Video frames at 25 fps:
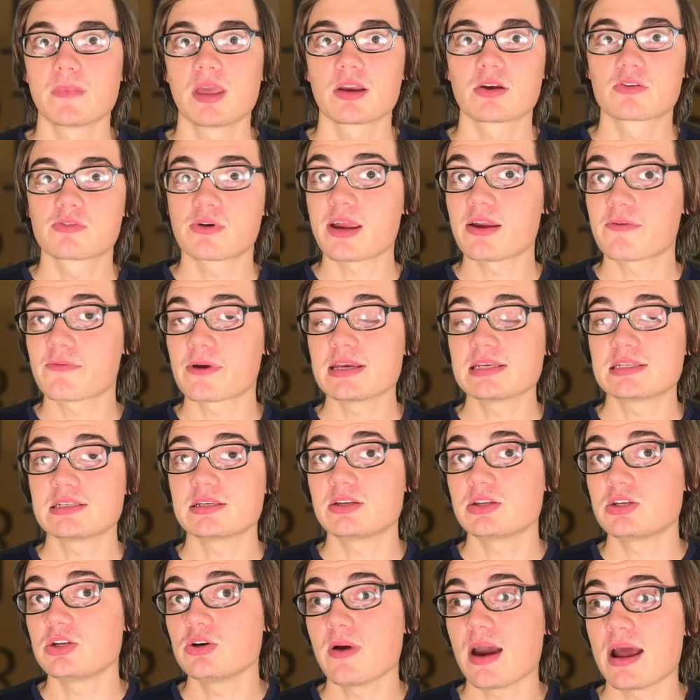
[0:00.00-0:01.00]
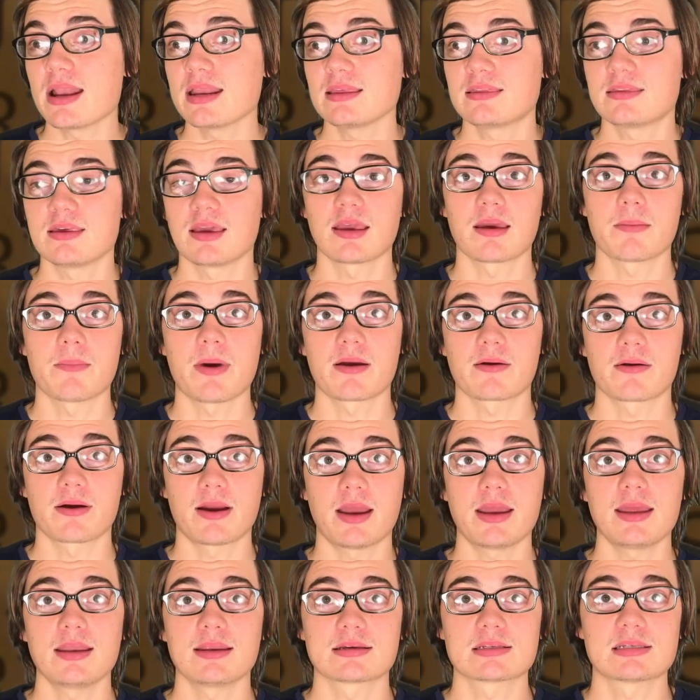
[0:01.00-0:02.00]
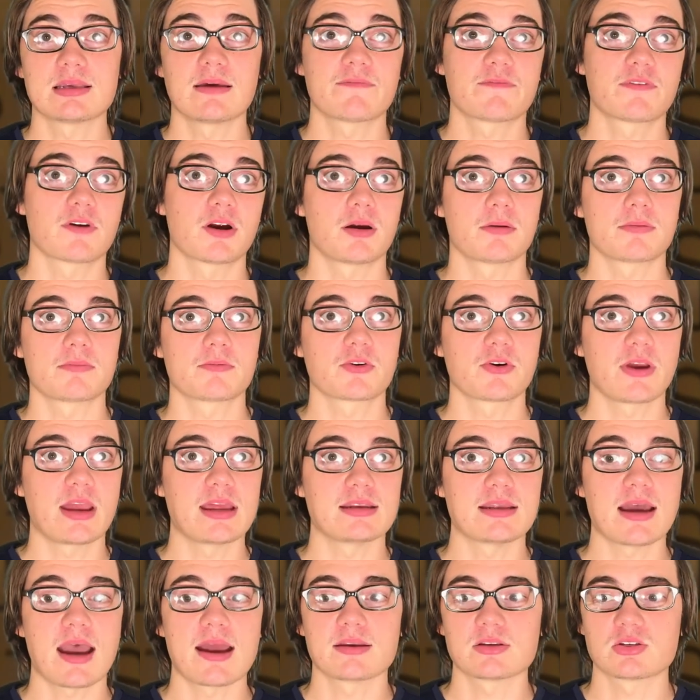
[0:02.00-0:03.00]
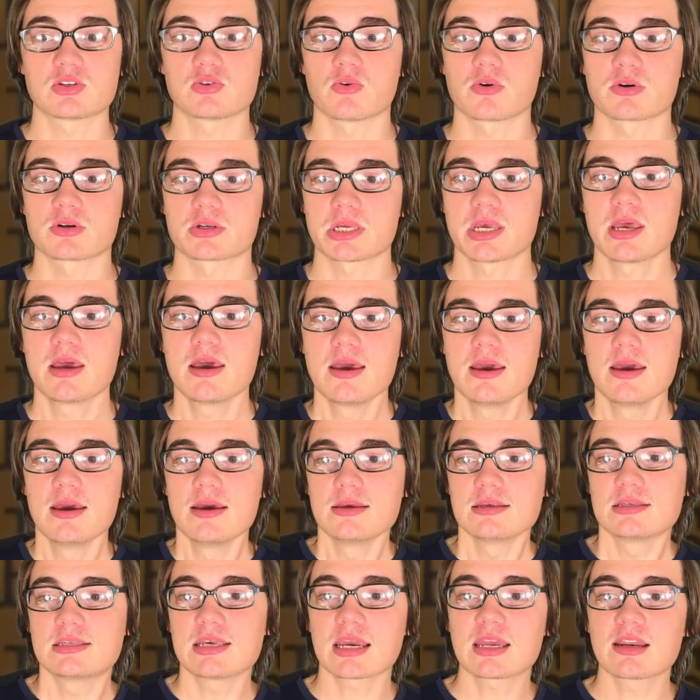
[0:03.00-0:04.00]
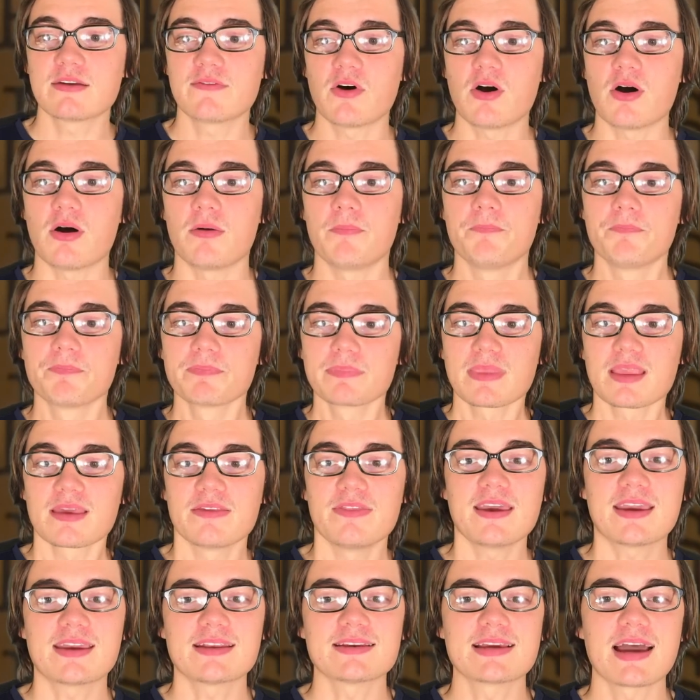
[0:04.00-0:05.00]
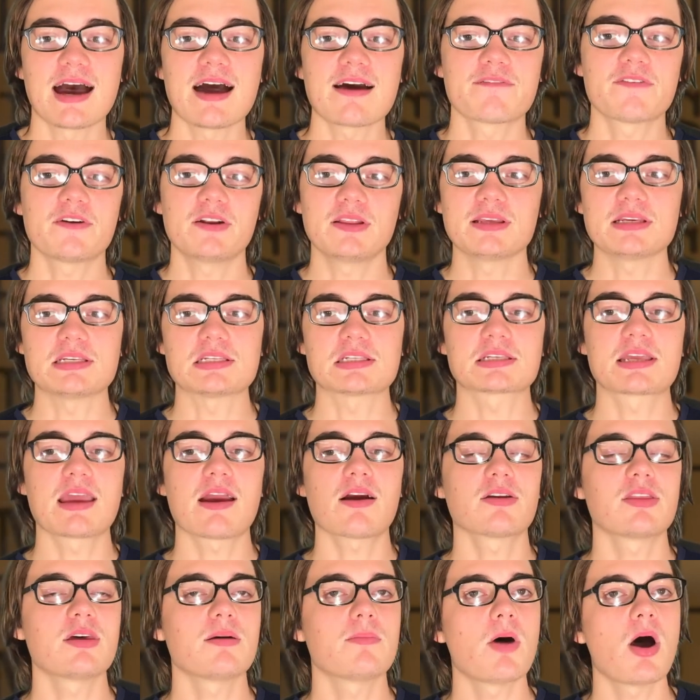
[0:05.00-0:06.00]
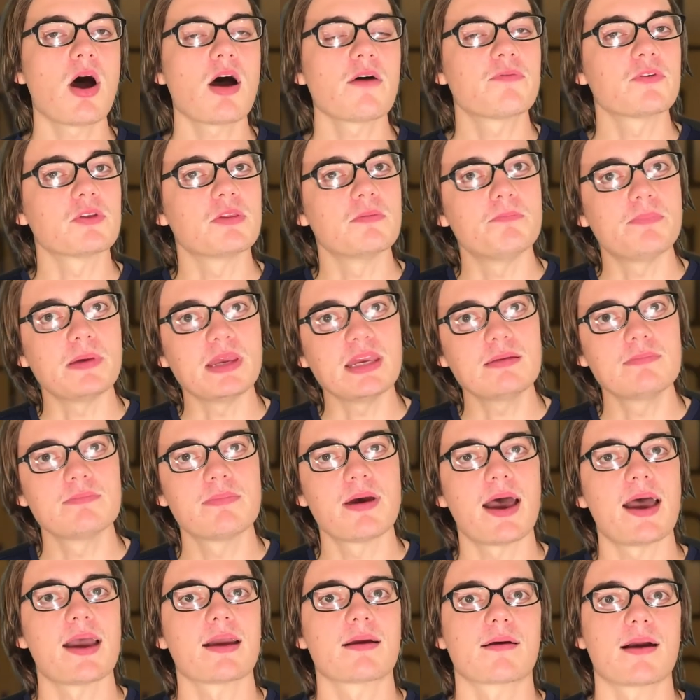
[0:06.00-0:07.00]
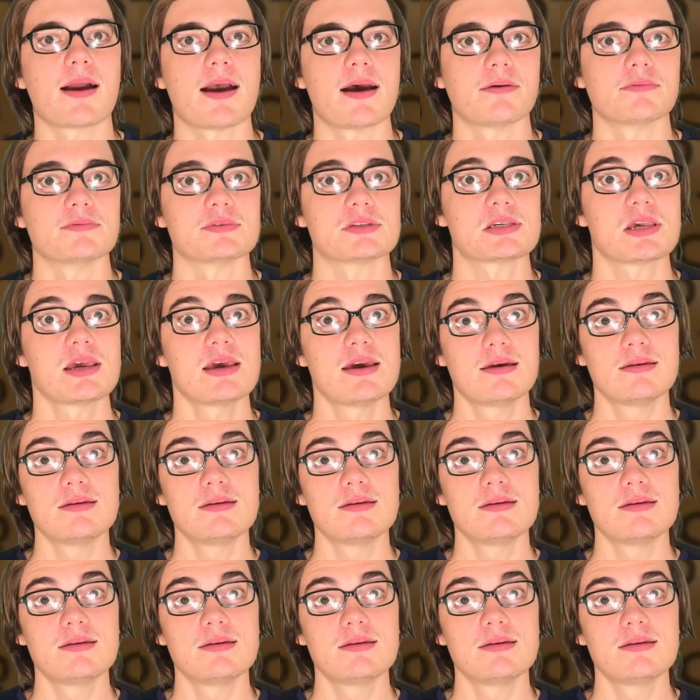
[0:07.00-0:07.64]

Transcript: Great reason to do anything, am I right? Except for create dinosaurs. Second of all, they can confidently scare them off with beanbag rounds.